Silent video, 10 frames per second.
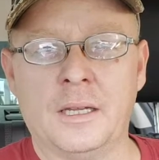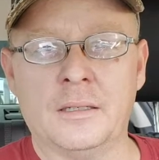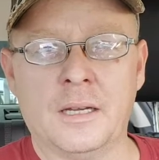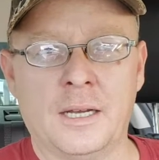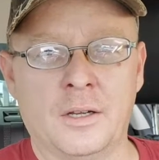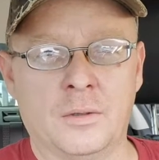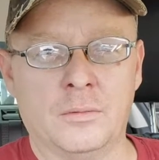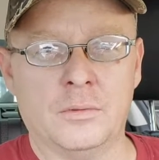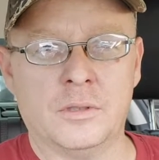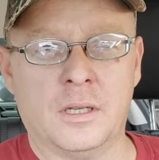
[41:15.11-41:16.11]
I don't
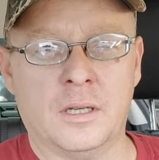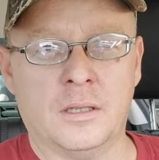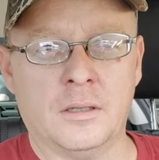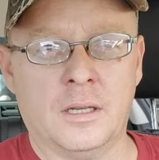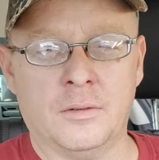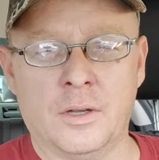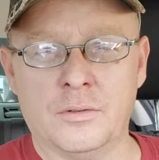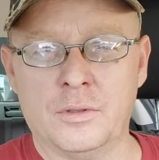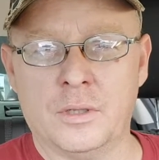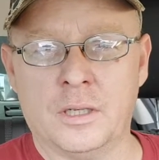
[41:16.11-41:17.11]
go
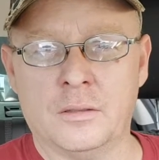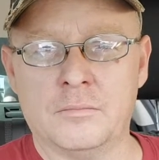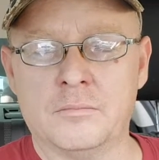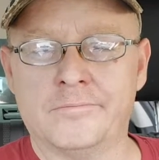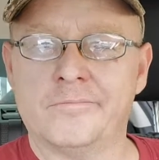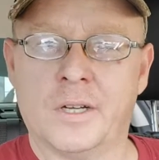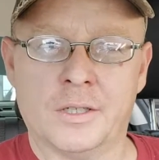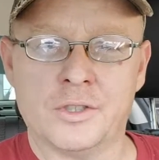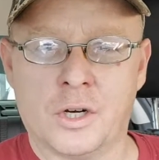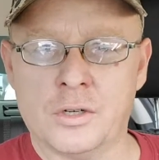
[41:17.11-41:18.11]
to a
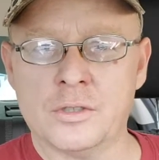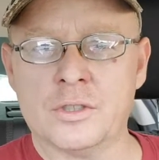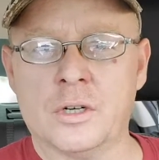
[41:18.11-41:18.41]
church,